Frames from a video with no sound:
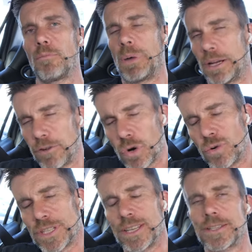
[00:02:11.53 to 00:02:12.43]
but of
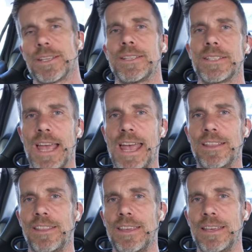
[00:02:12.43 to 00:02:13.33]
course this is
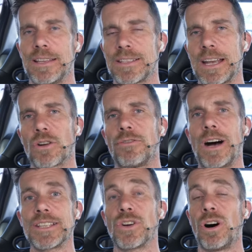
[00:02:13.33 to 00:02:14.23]
at the
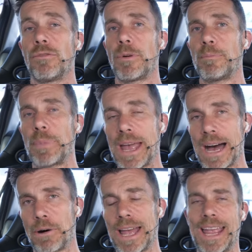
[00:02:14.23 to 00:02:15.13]
sacrifice of
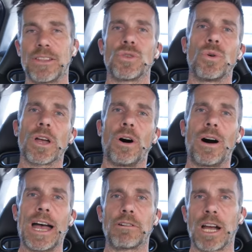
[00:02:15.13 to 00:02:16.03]
power and torque at
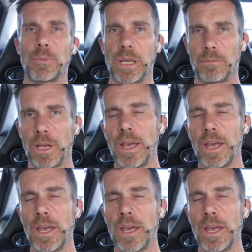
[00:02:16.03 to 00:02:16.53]
higher RPM.